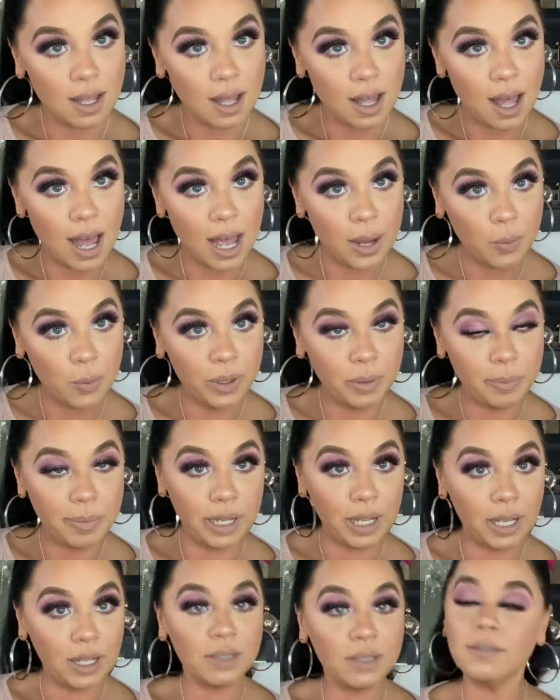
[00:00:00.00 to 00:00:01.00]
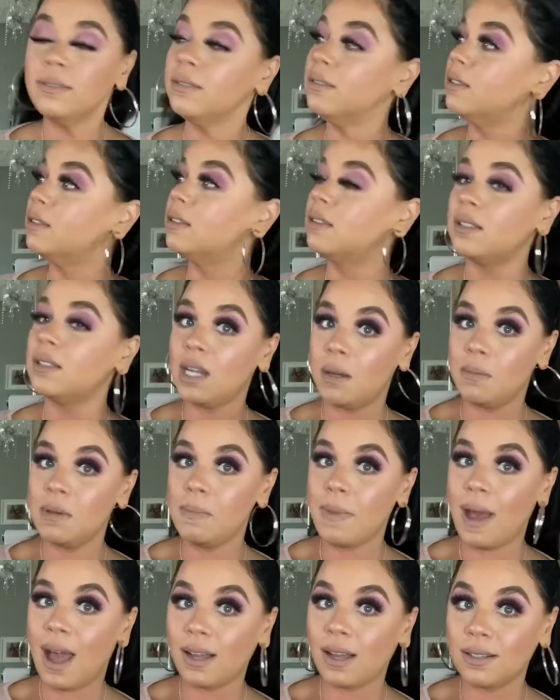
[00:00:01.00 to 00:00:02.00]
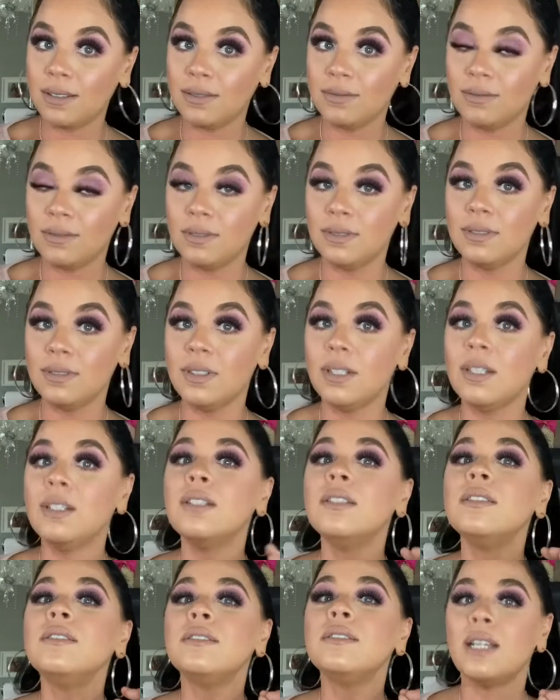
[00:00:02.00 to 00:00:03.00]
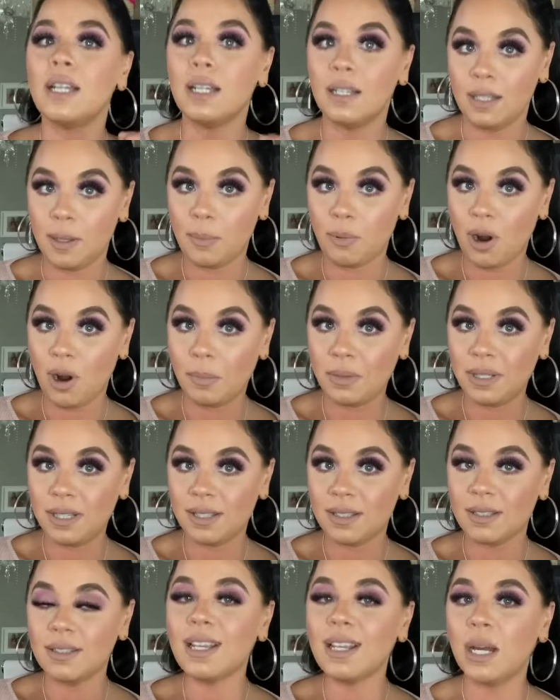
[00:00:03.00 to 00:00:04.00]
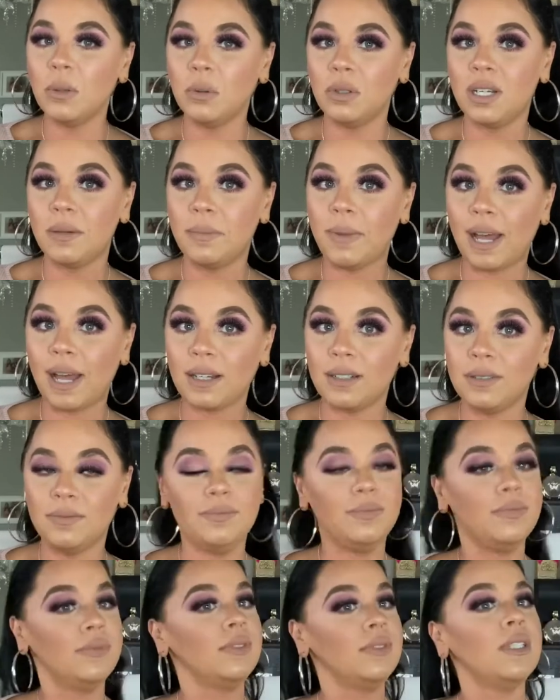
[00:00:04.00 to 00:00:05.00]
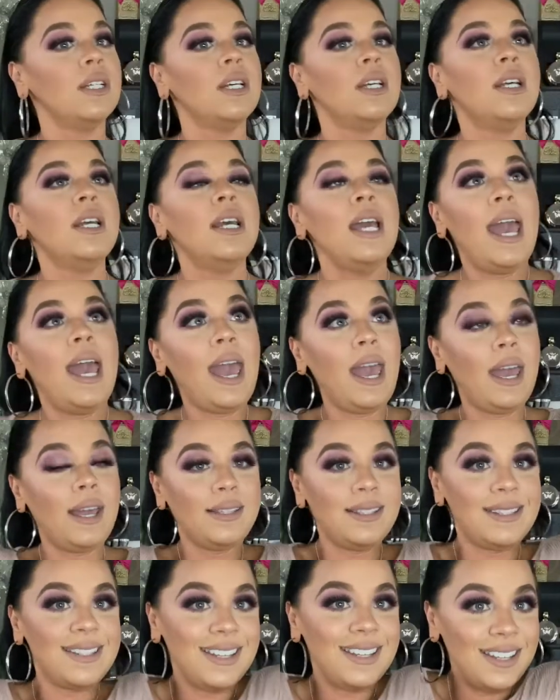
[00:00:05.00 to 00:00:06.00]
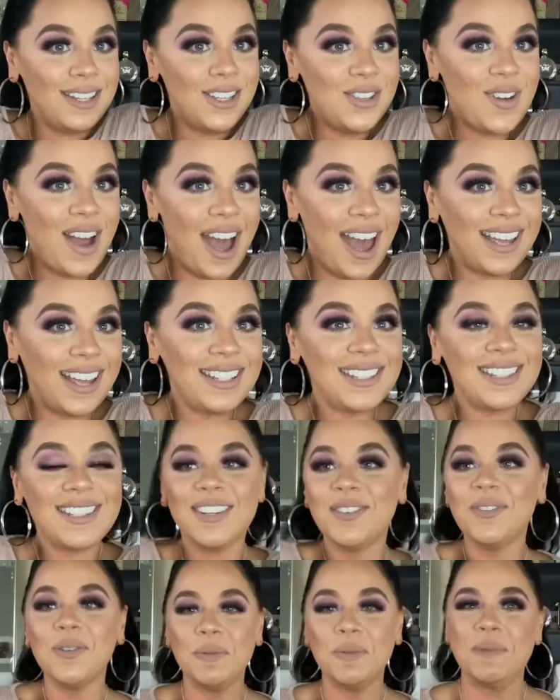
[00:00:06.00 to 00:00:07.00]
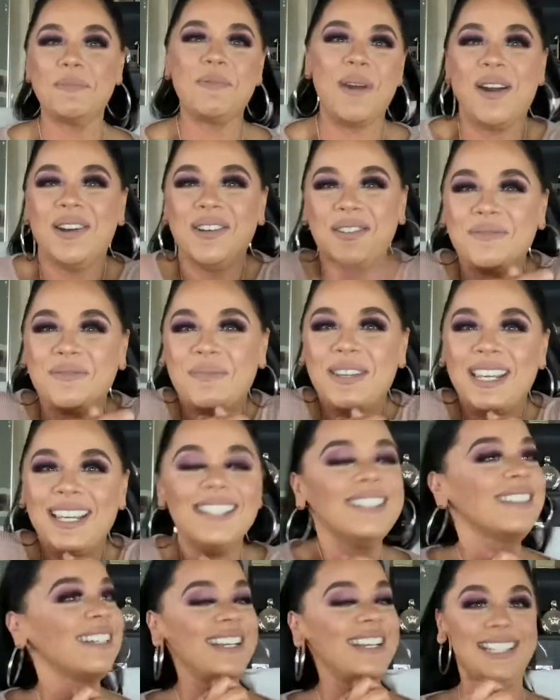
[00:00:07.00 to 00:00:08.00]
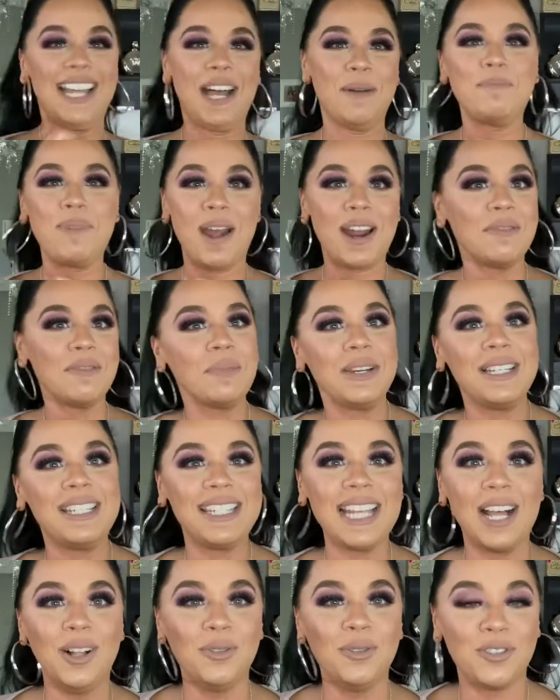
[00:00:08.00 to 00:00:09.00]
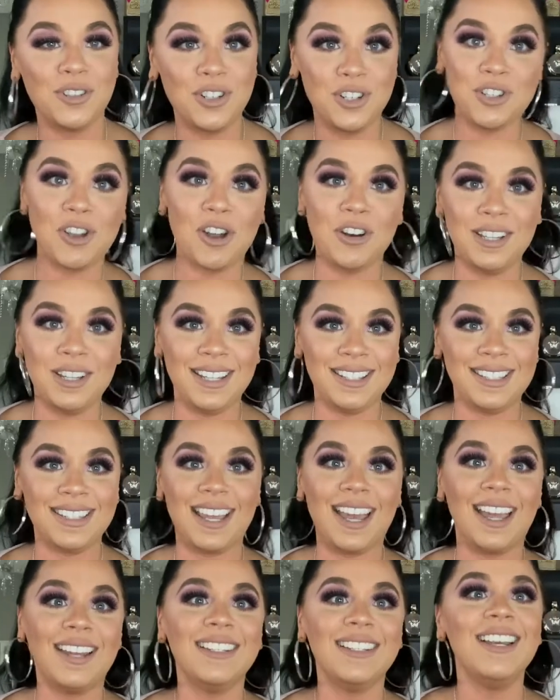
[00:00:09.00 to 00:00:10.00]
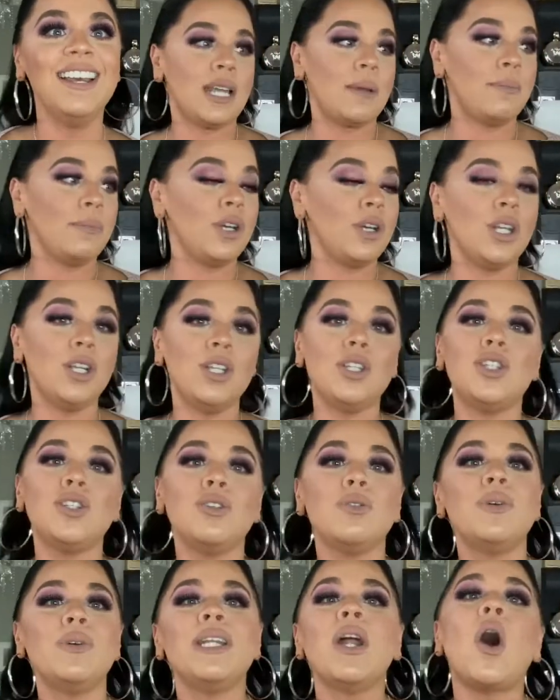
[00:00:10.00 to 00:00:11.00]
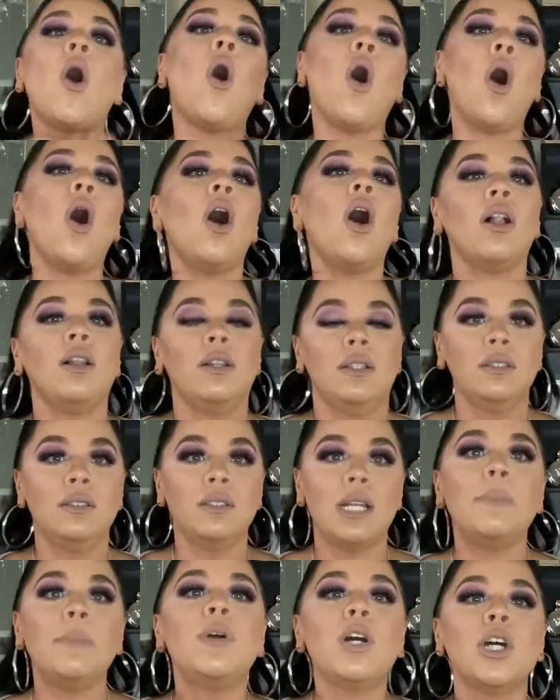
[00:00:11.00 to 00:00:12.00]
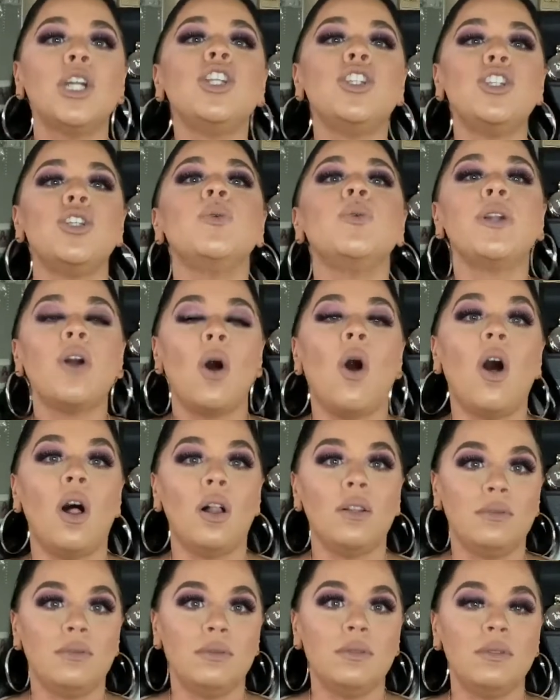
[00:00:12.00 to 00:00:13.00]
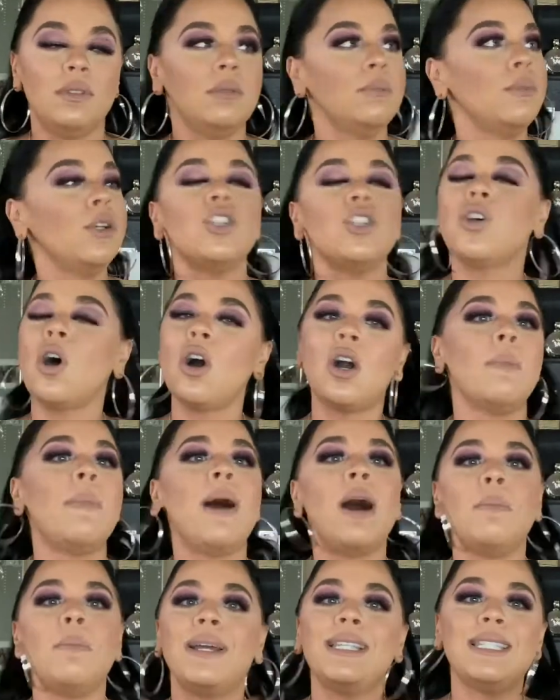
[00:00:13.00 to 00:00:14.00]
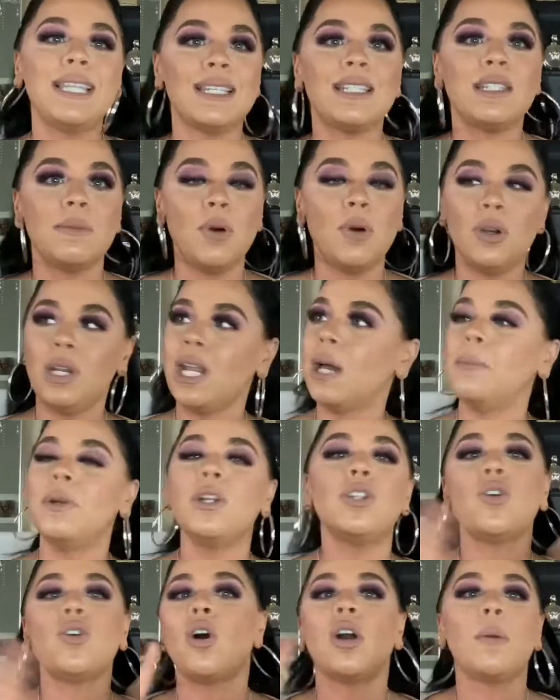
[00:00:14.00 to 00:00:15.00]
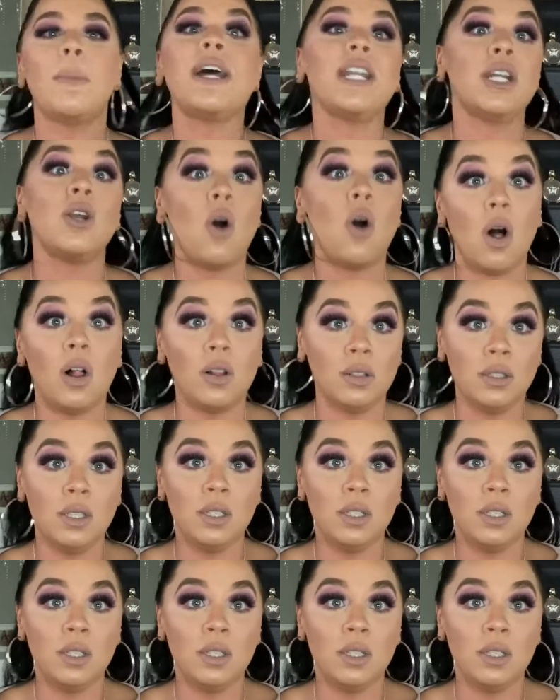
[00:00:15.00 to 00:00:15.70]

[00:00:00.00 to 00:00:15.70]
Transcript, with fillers: I will be coming back. I promise I will come back. And you guys will be proud of me because I'm proud of myself for starting this again. I'm going to do it all. I'm going to do it all. I'm going to talk about my testimony. I'm going to talk about it all.